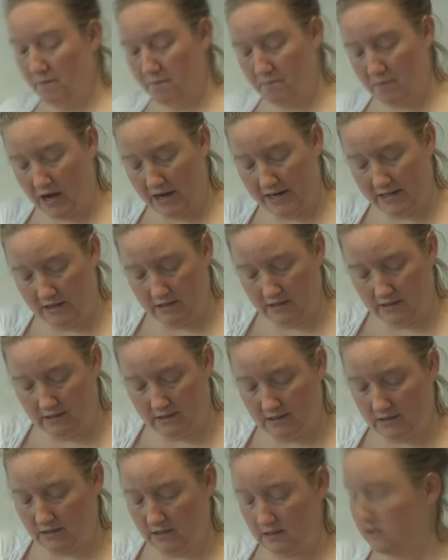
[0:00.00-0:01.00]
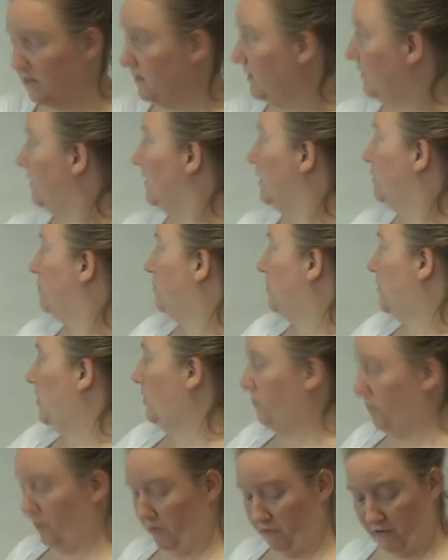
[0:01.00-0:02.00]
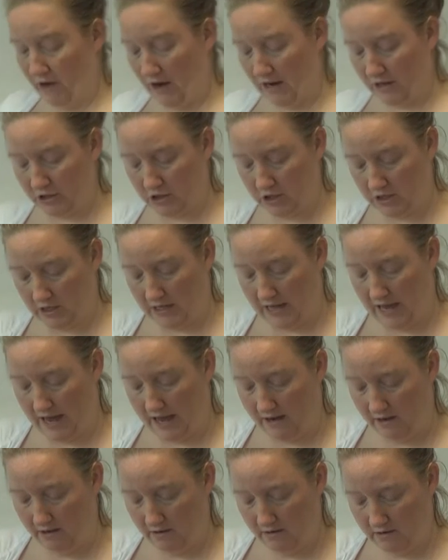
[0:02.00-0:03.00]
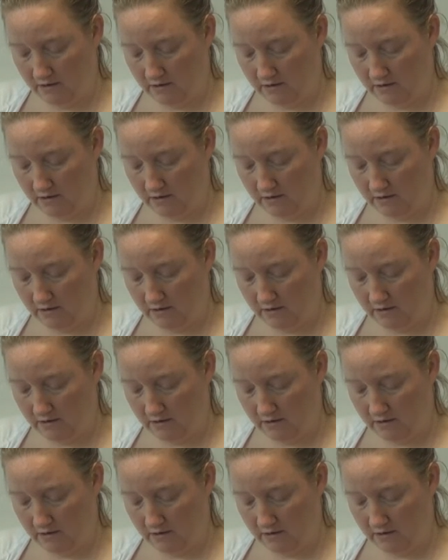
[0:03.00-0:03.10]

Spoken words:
Minus, pull up your fraction again.